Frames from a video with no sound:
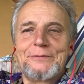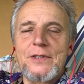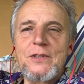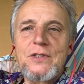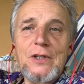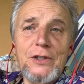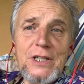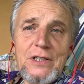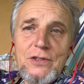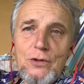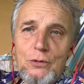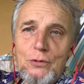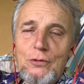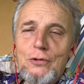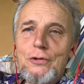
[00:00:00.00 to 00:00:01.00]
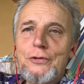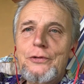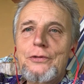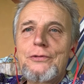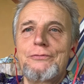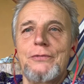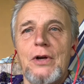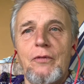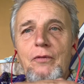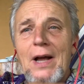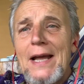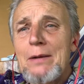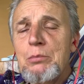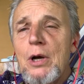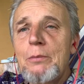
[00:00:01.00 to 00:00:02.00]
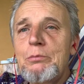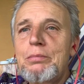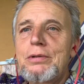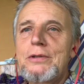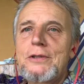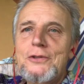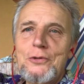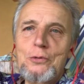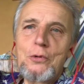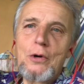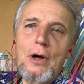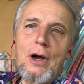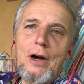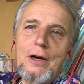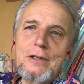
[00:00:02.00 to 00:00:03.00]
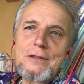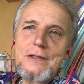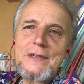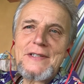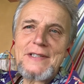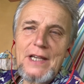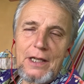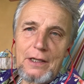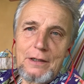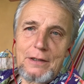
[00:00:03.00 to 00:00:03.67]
Sonic Sonqos Vibe Up to Heart Sync.